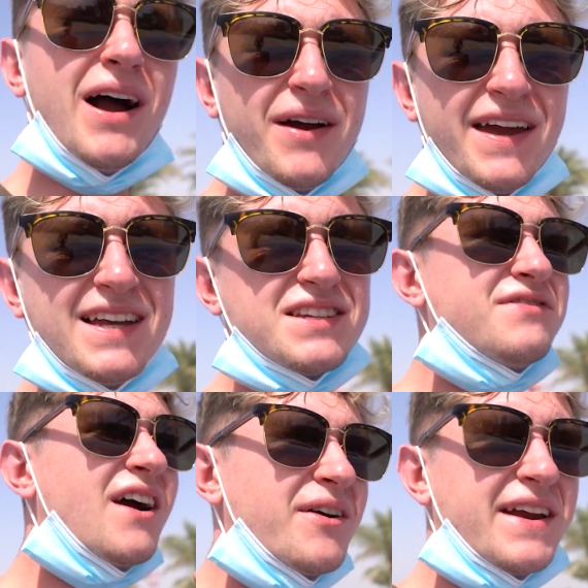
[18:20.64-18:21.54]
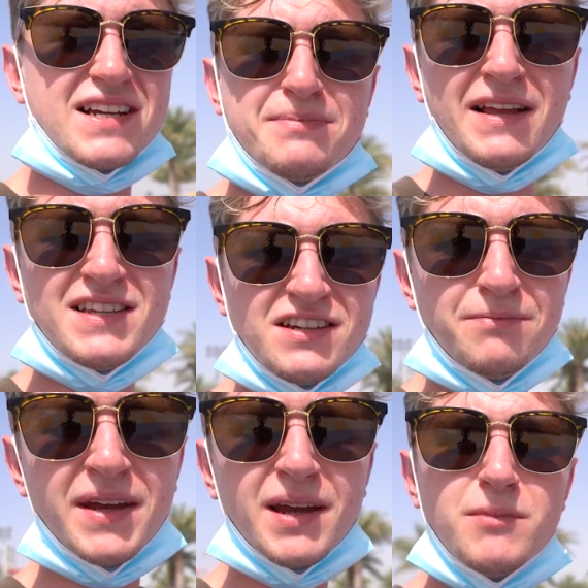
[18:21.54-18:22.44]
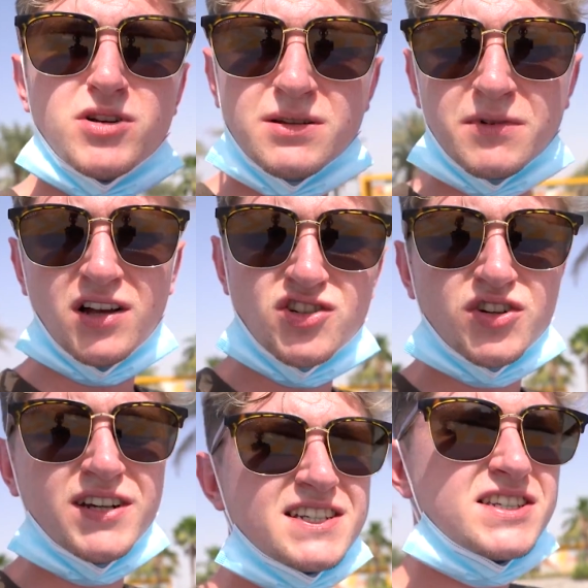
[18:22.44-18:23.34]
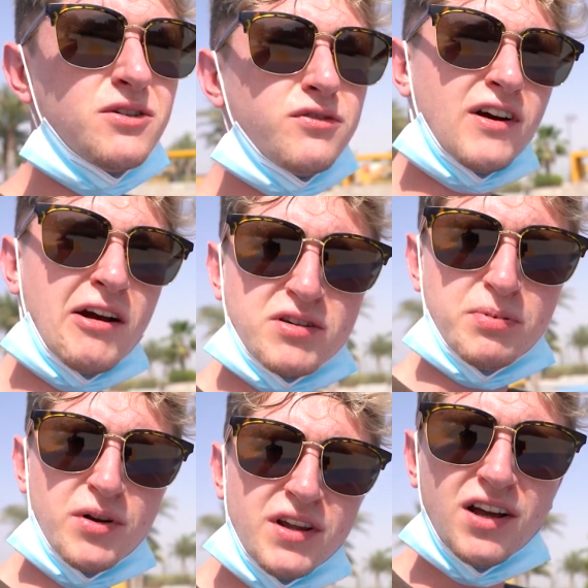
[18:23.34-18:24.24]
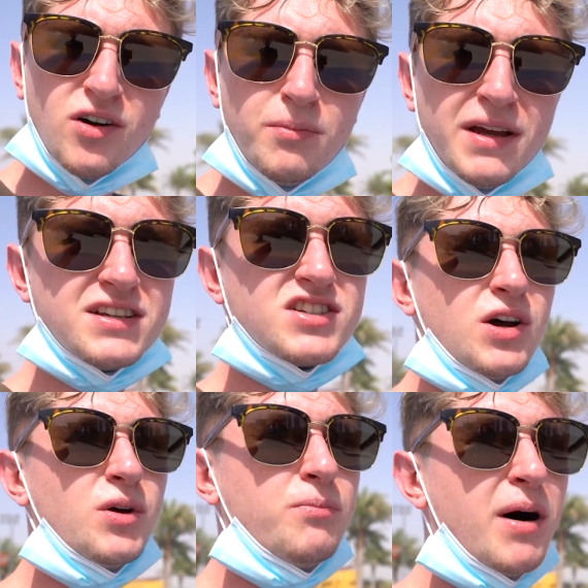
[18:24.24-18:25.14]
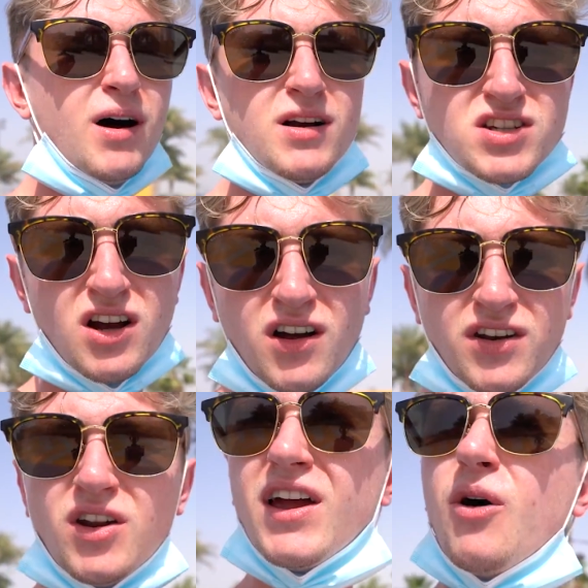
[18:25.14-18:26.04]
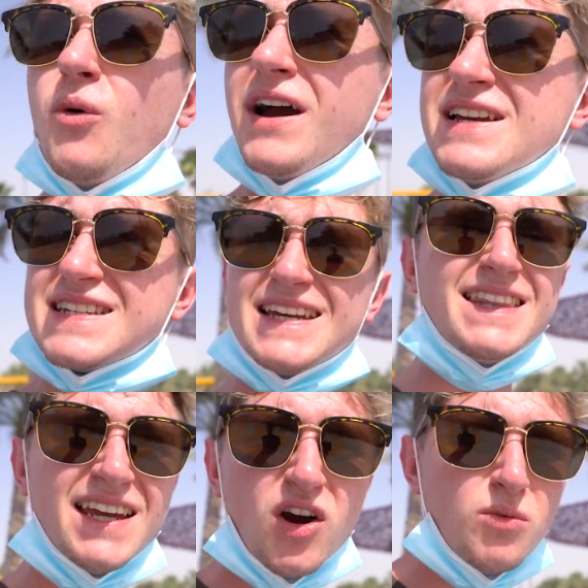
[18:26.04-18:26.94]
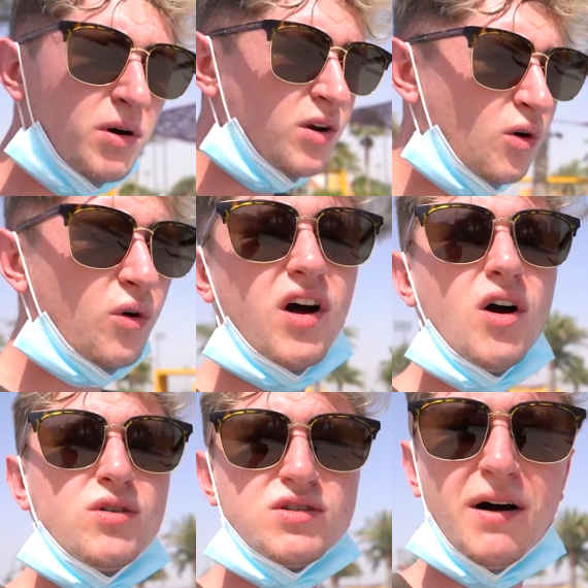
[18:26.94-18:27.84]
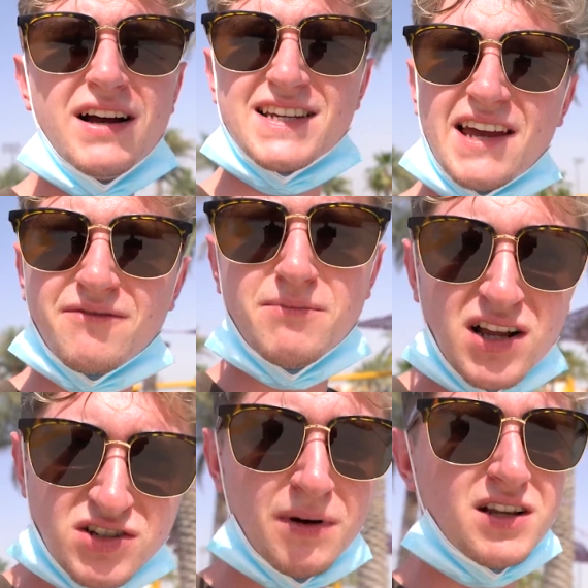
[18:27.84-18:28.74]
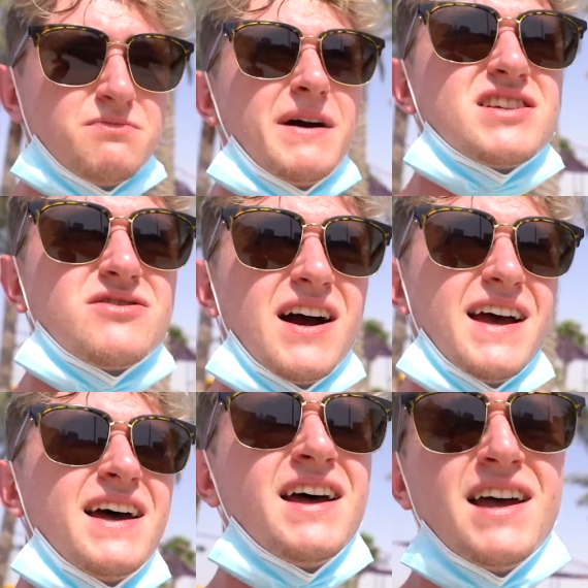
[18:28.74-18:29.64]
out here is very expensive. Being a Muslim country, it's still frowned upon a little bit, so bars aren't always in the open, although Dubai is getting much, much better at it.